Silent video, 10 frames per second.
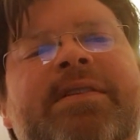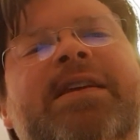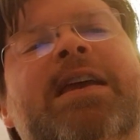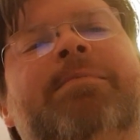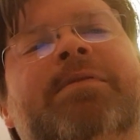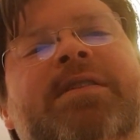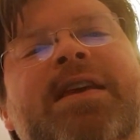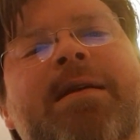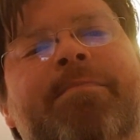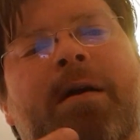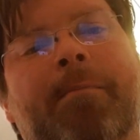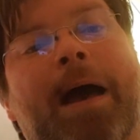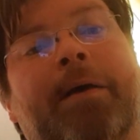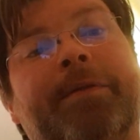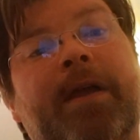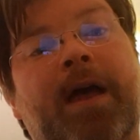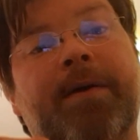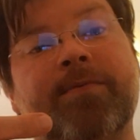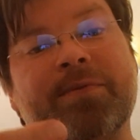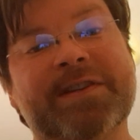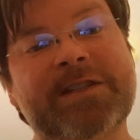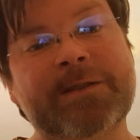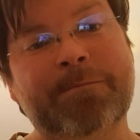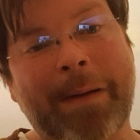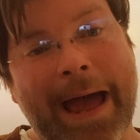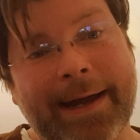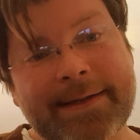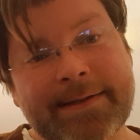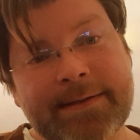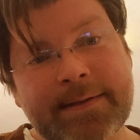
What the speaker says: deep, deep amount of respect